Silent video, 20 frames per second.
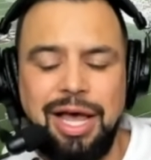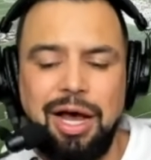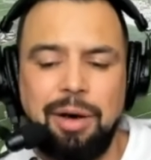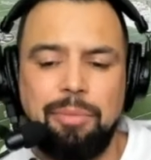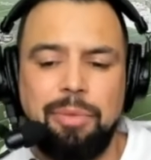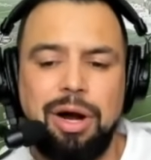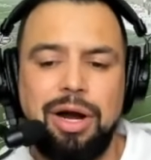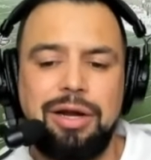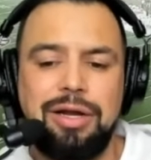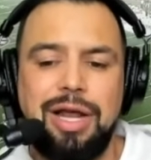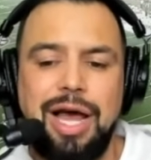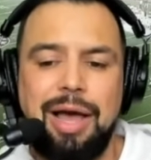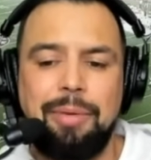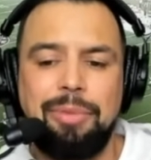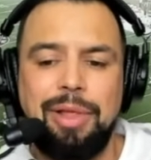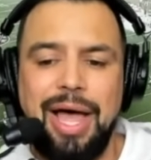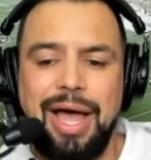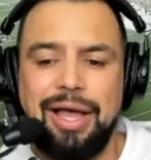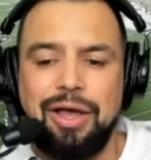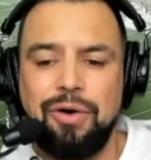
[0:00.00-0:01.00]
Amari
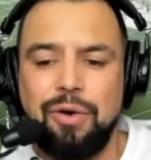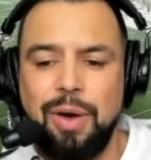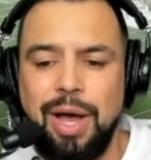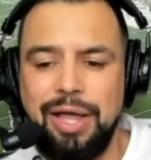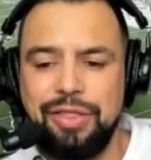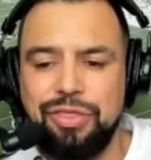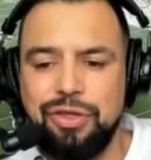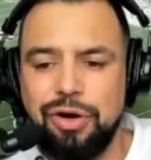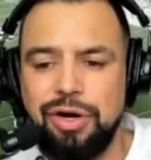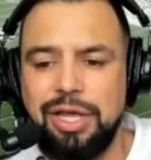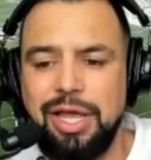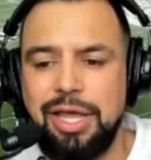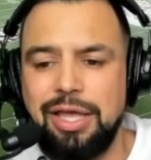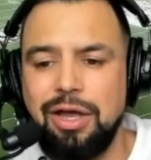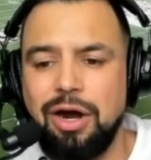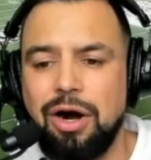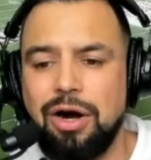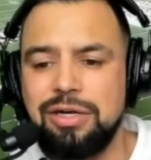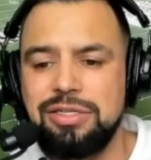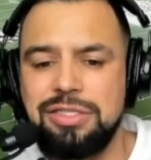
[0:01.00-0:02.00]
Nyblack who had 38
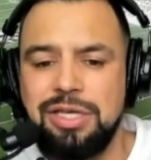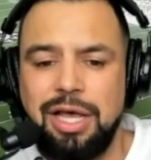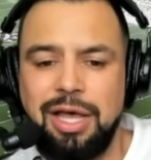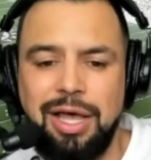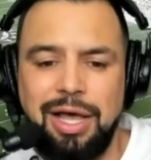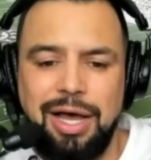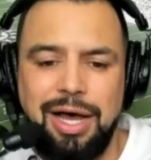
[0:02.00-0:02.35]
yards,